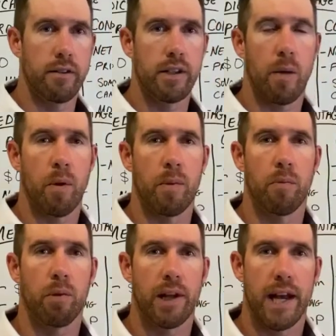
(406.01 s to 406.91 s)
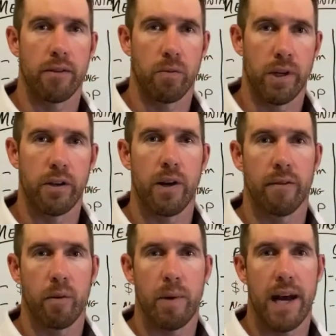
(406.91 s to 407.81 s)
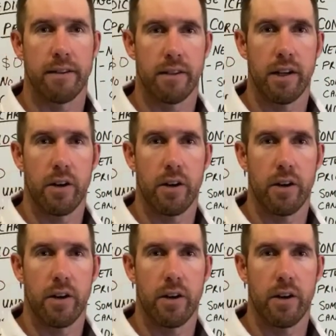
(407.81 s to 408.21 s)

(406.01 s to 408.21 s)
supplement plans where you do have to pass the